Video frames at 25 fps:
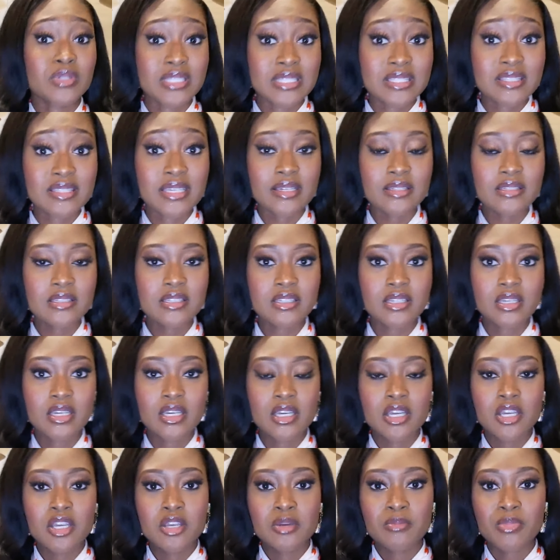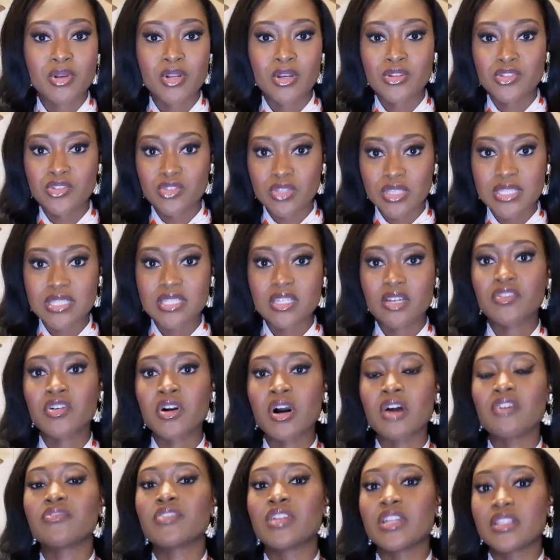ascent, but also the
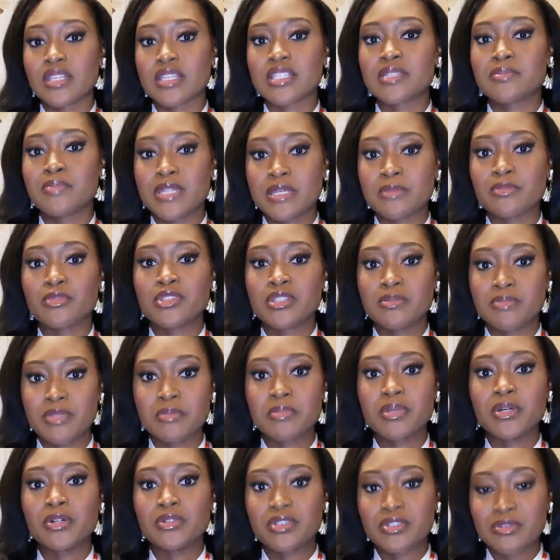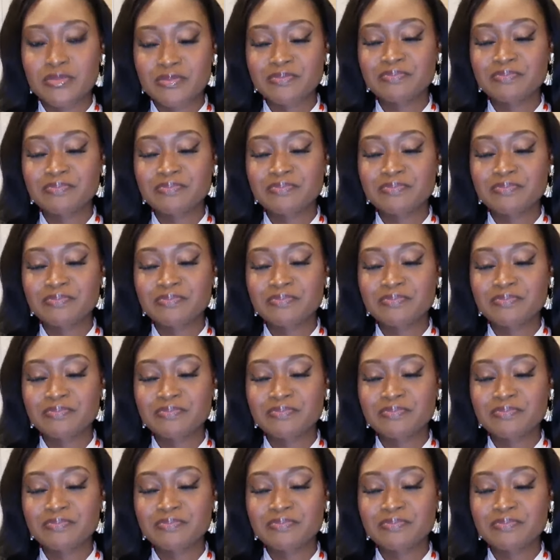self-confidence that's been able to be built.